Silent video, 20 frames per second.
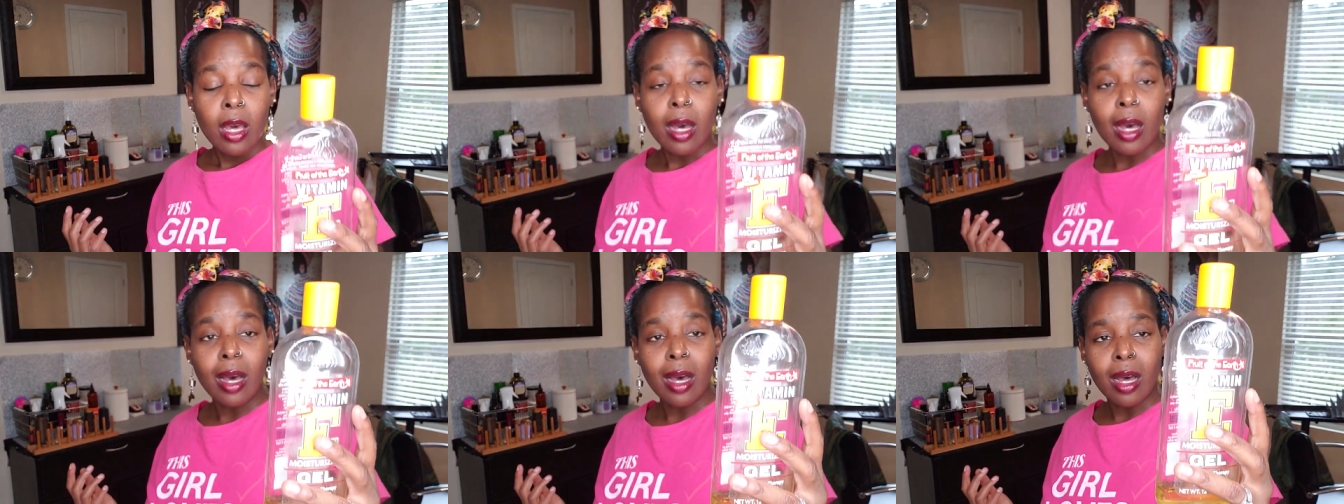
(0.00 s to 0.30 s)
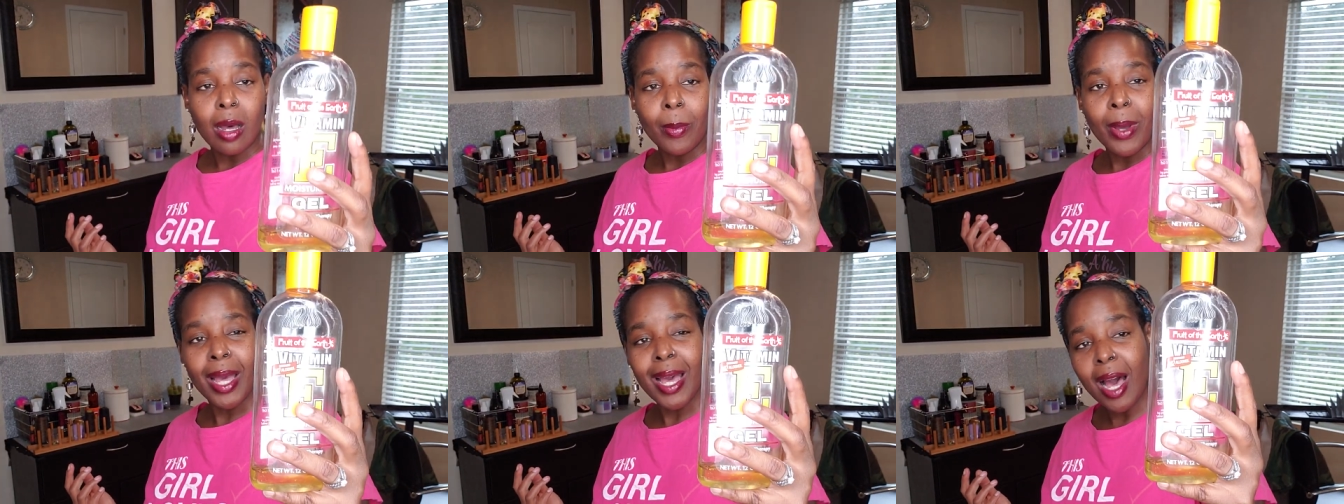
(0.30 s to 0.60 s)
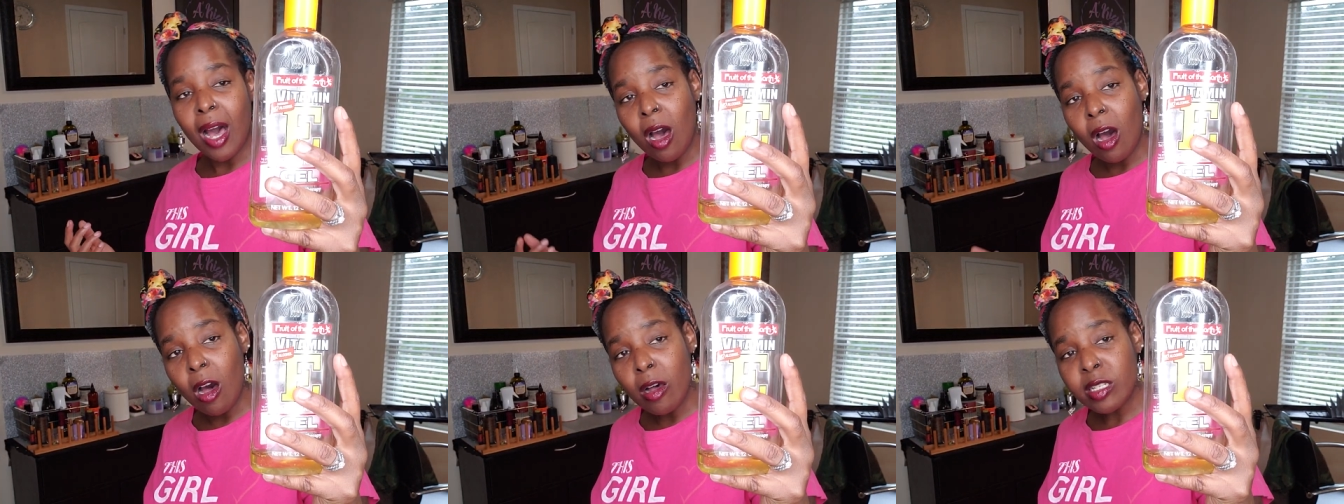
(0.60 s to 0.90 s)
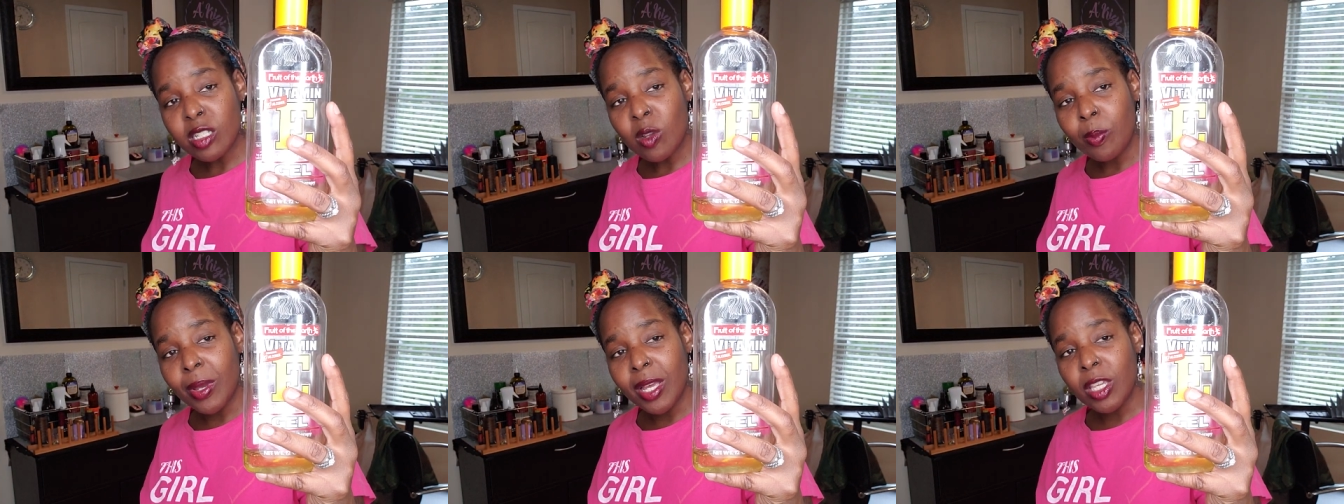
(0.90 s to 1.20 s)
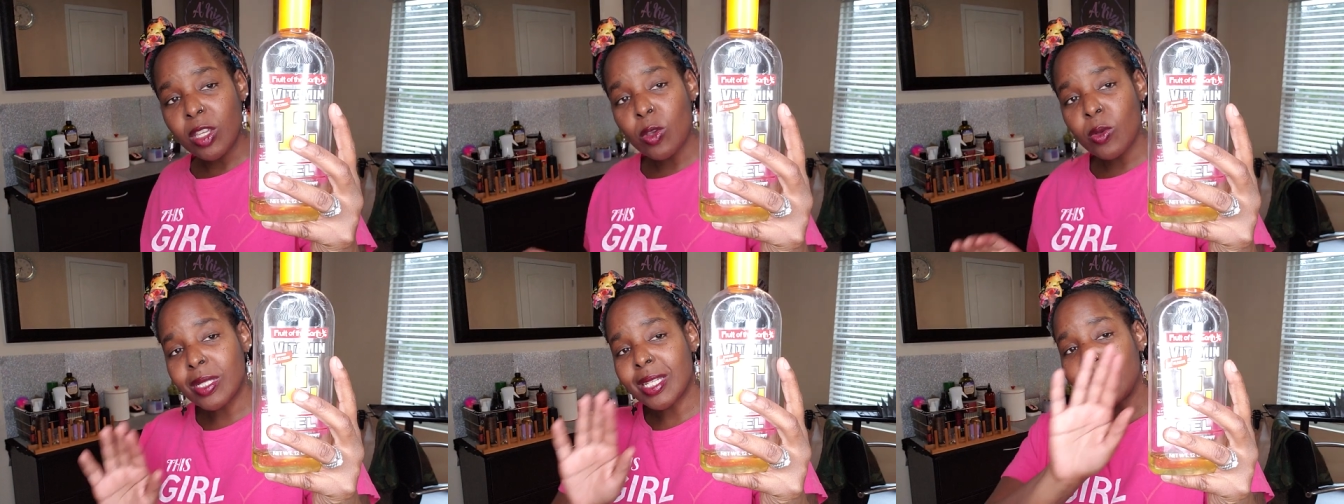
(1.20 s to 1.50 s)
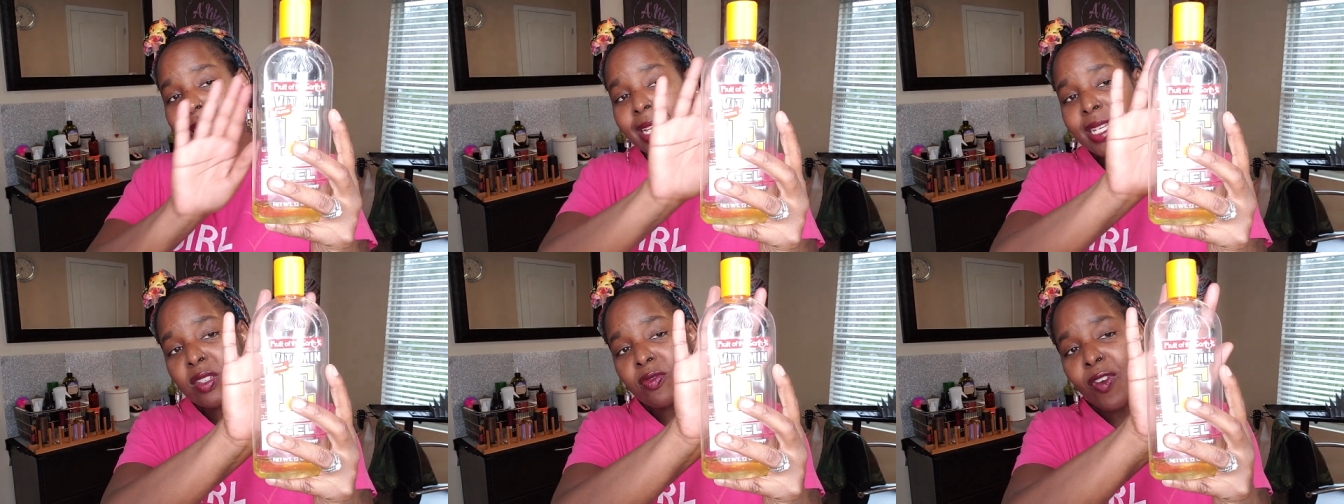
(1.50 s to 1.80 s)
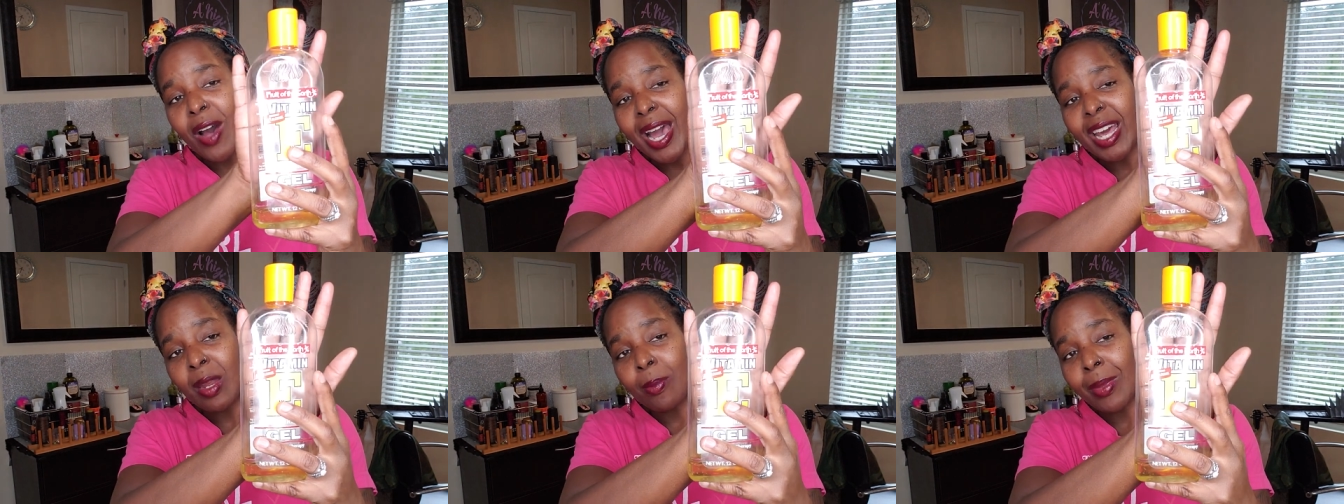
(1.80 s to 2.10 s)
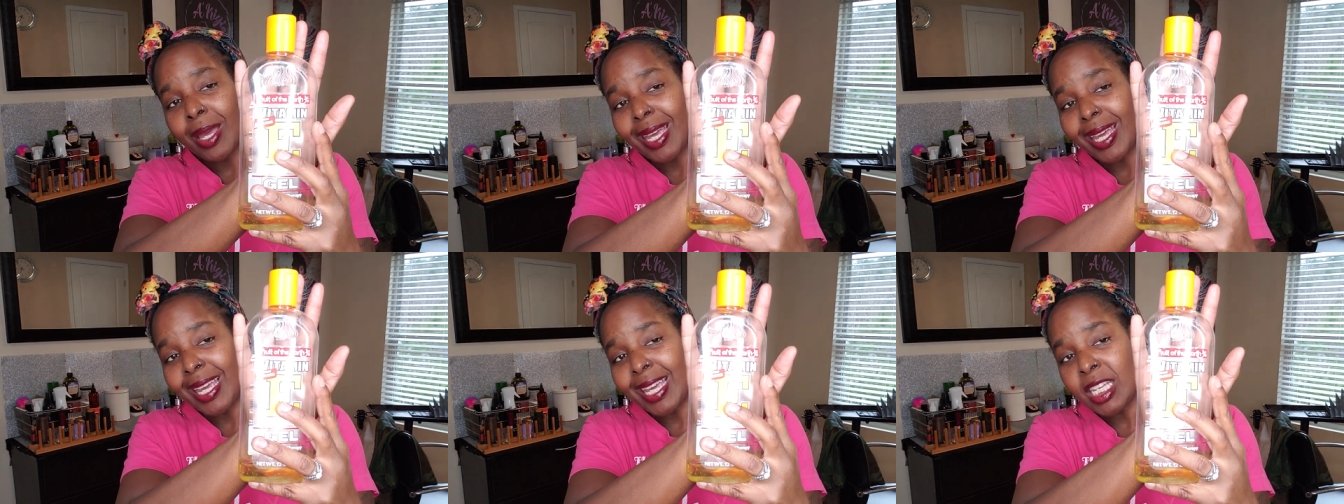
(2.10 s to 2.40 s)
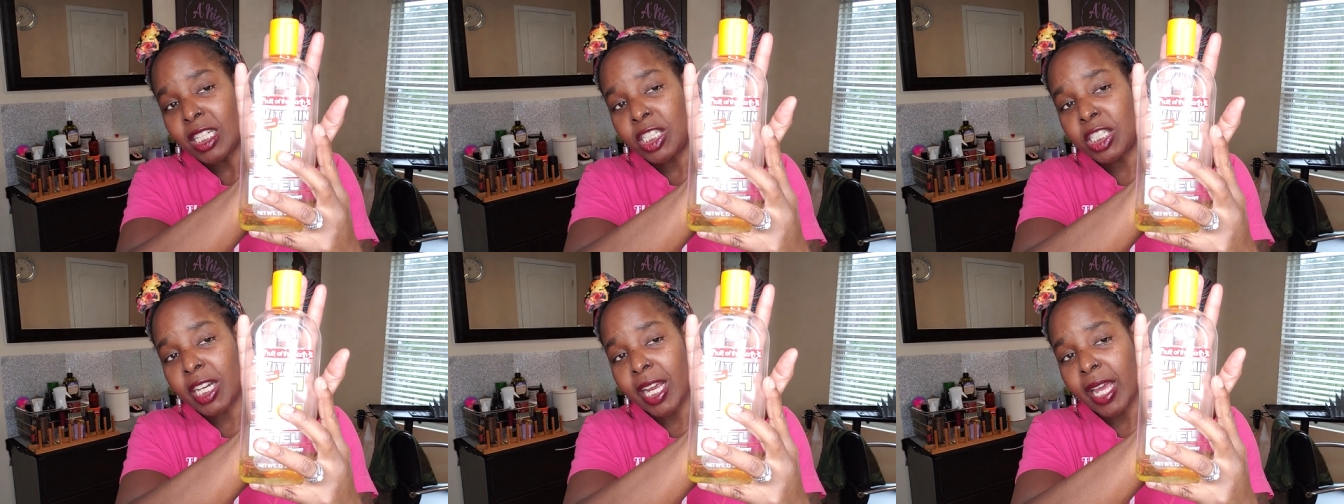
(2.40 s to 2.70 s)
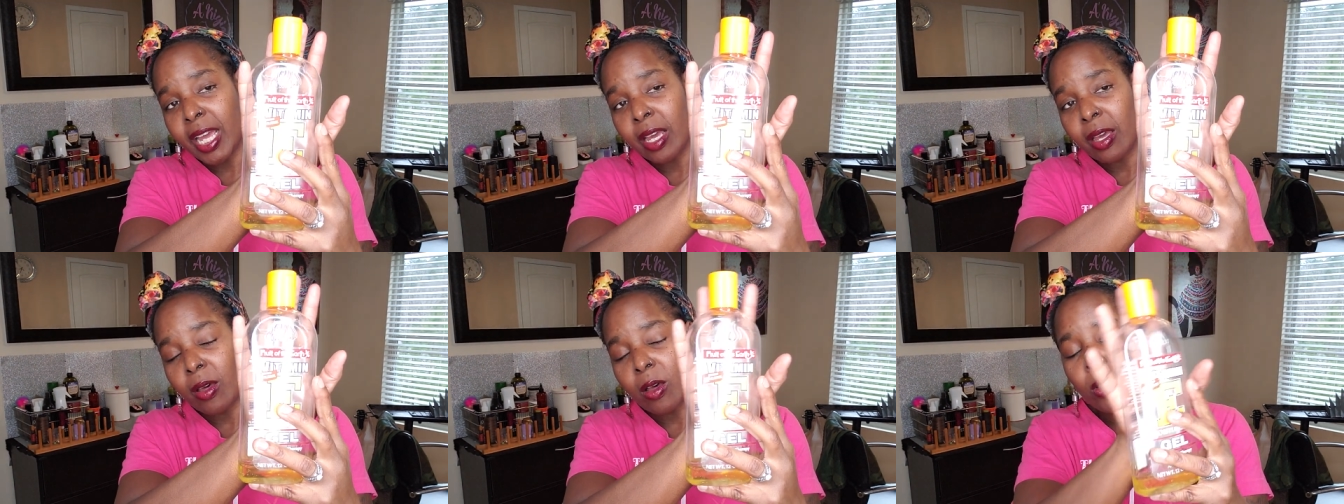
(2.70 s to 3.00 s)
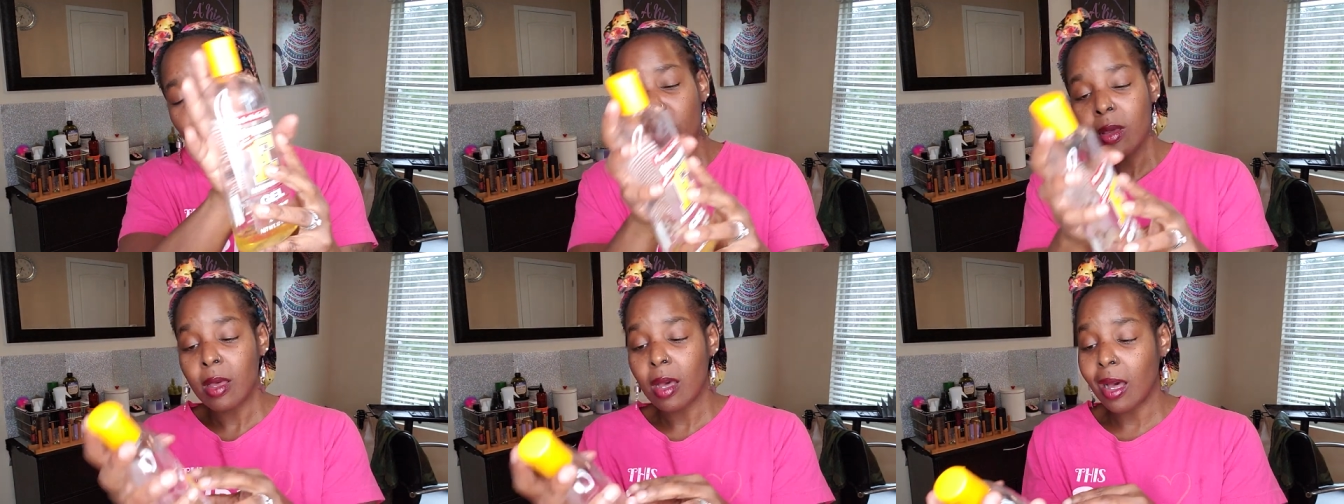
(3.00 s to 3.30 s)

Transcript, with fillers: Um, I've also been using this Vitamin E Gel.